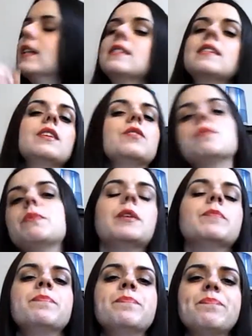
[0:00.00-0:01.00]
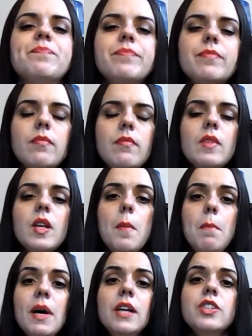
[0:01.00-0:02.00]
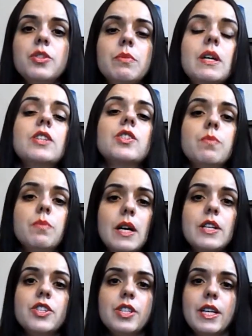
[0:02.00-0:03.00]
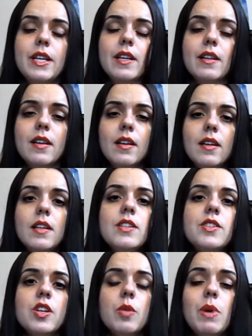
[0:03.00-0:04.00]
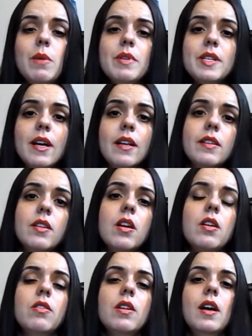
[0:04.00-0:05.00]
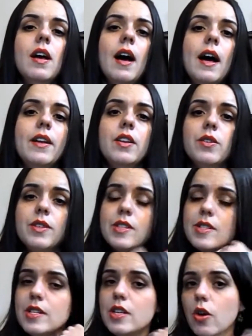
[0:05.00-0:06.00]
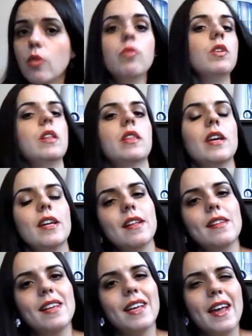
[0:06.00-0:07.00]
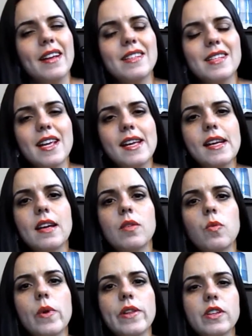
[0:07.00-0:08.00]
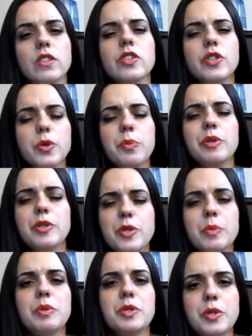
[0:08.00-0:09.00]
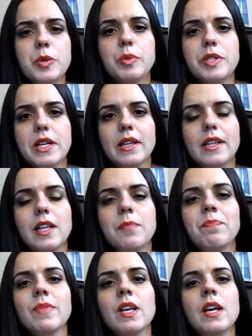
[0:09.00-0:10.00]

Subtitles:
Excuse me. Much, much, much needed. So baby Tylenol, I know it's the only thing that they can take when they're super, super, super tiny,